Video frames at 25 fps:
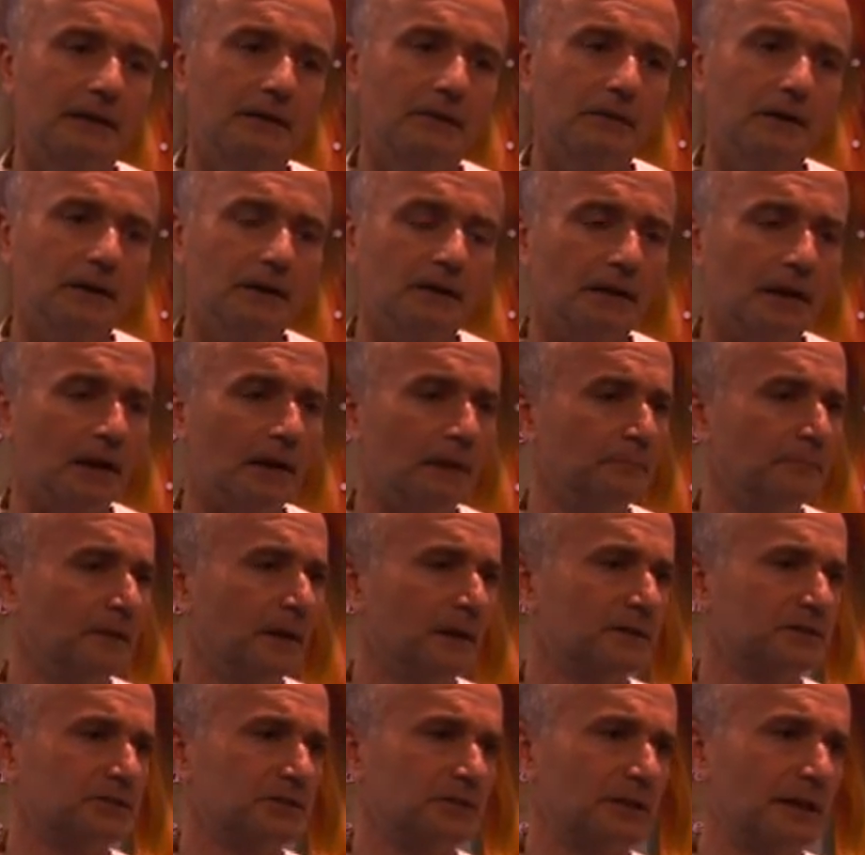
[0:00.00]
Well, I'm
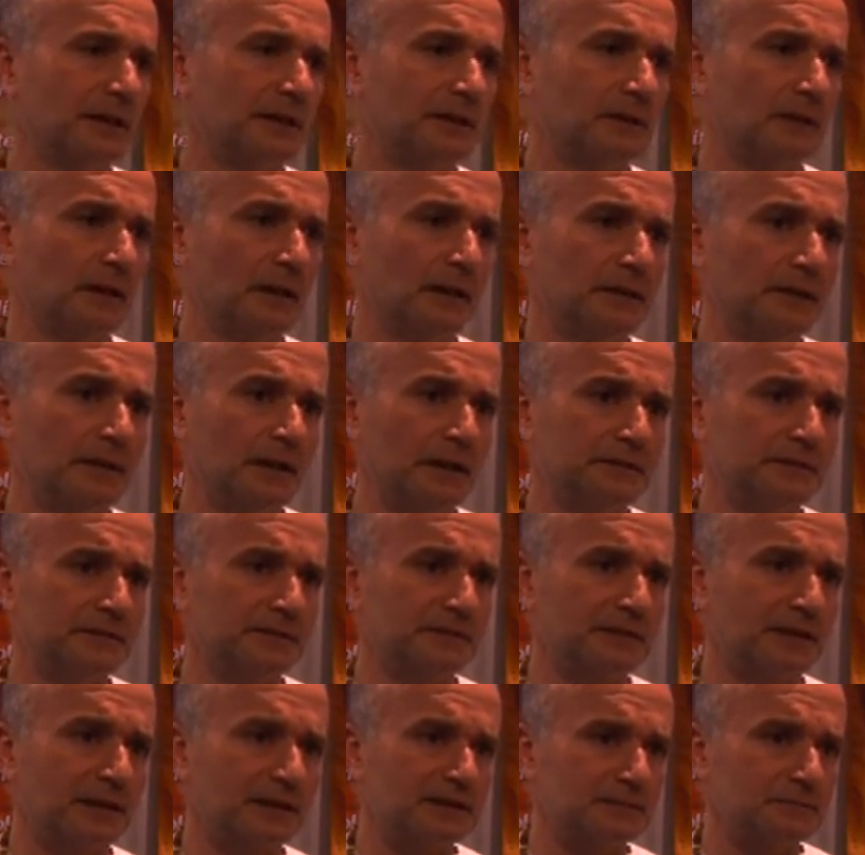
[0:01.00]
not sure. I
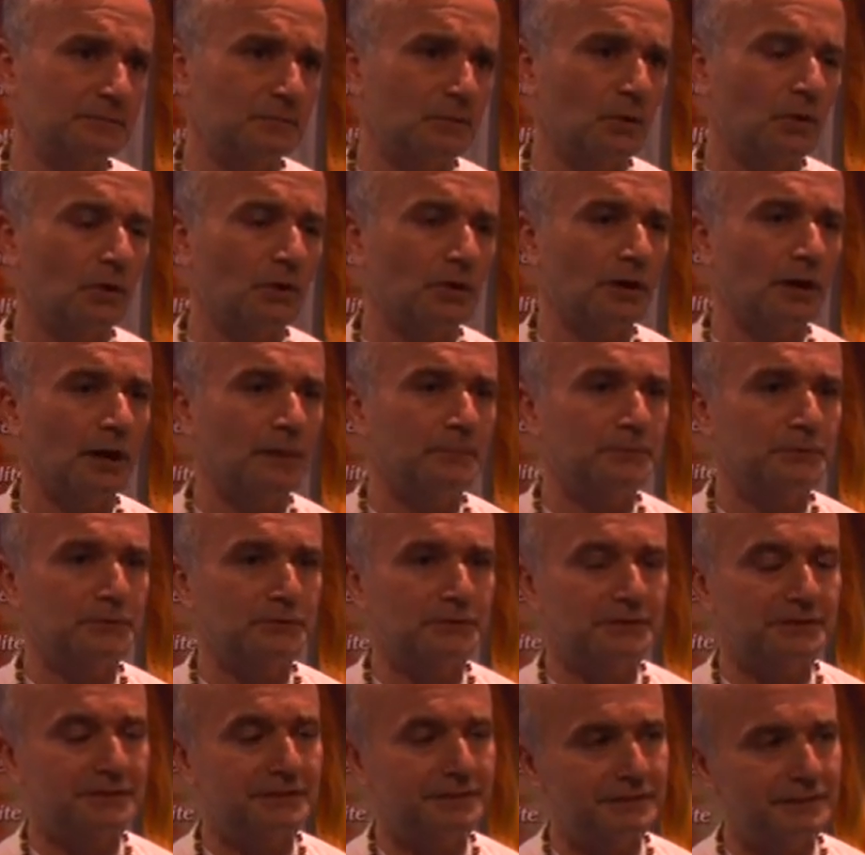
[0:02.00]
think that's more up to
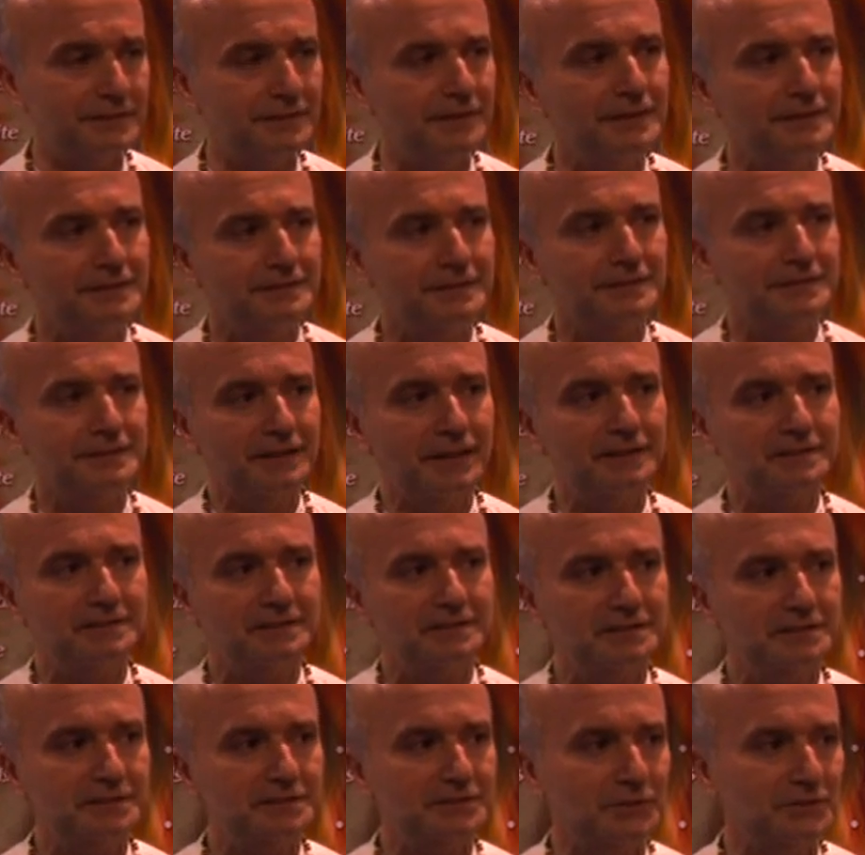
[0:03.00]
the
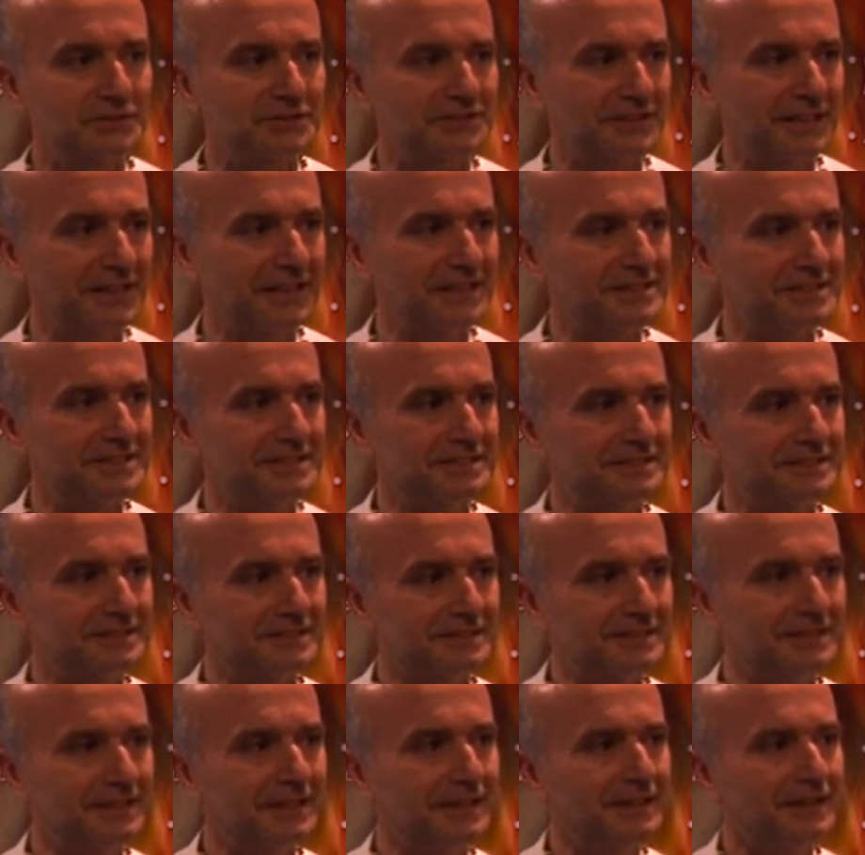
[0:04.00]
Dentist Association
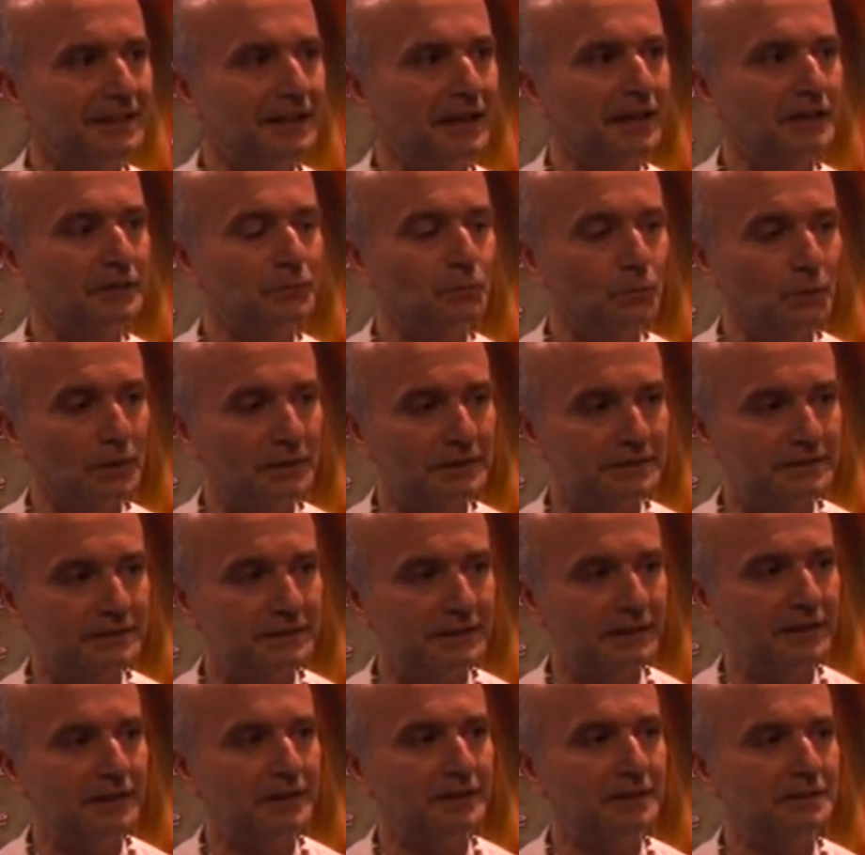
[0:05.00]
and what
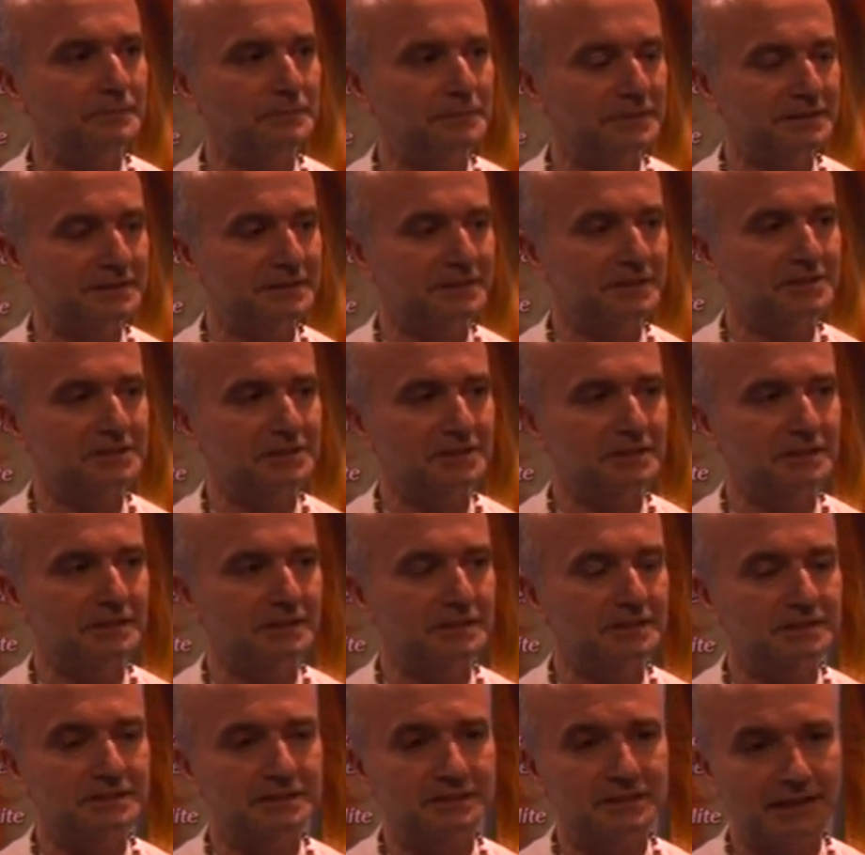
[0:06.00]
their position
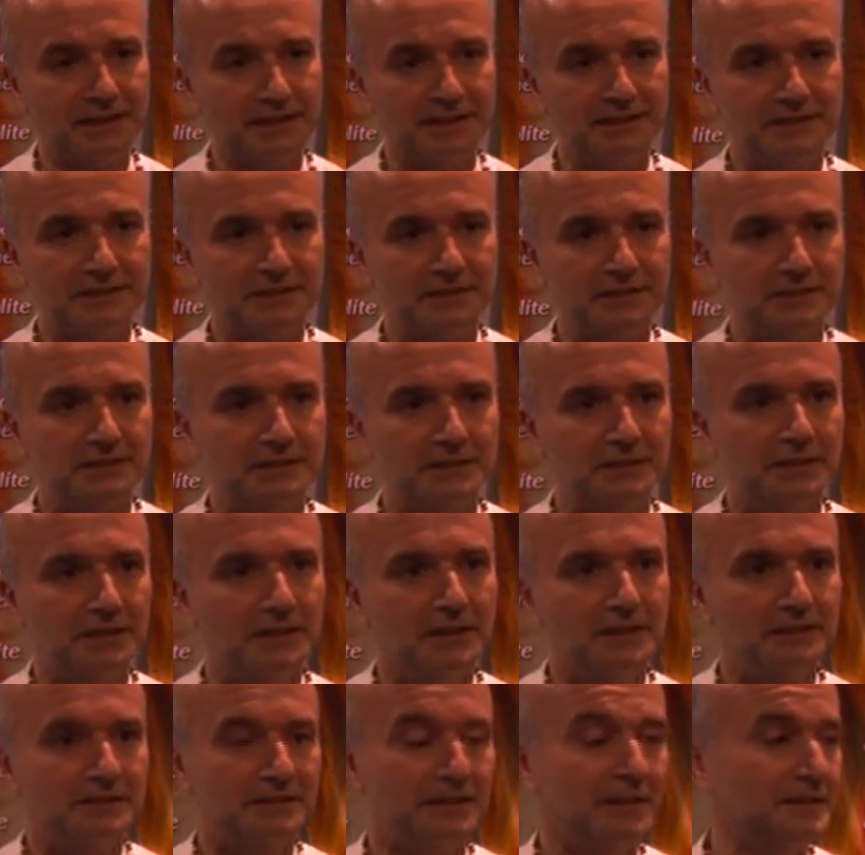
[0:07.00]
is
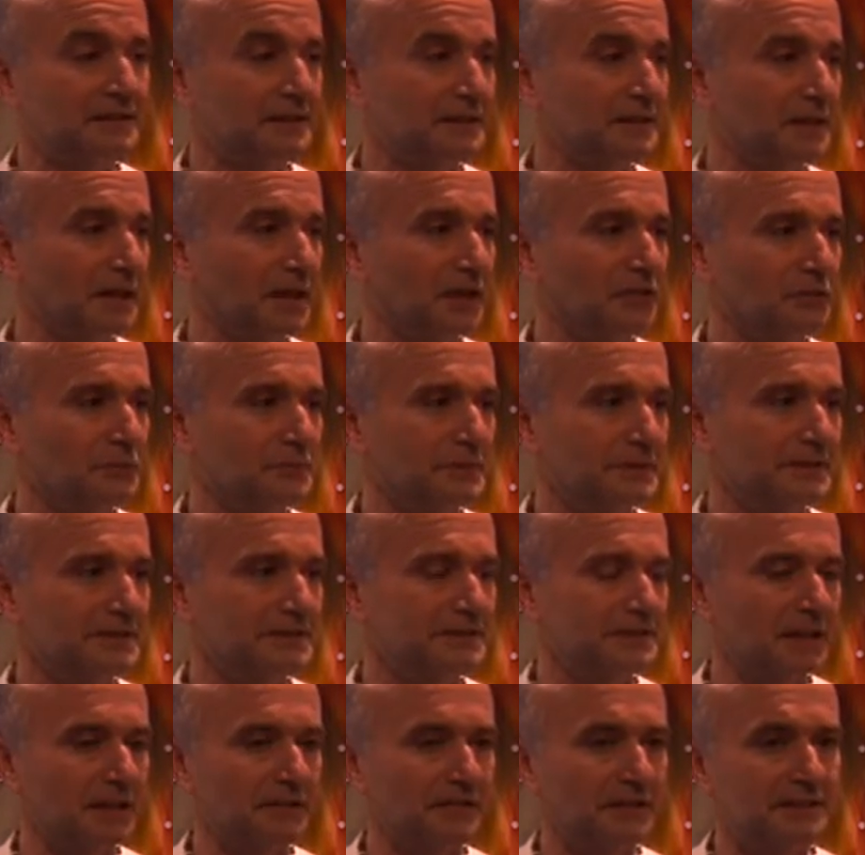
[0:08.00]
than the government
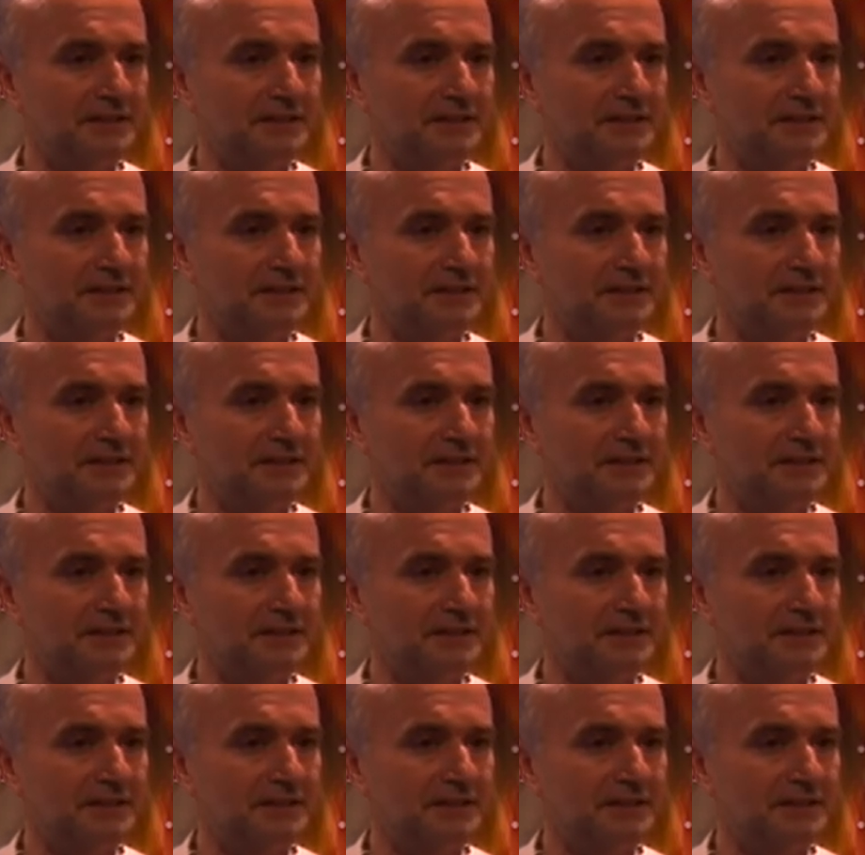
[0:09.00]
itself.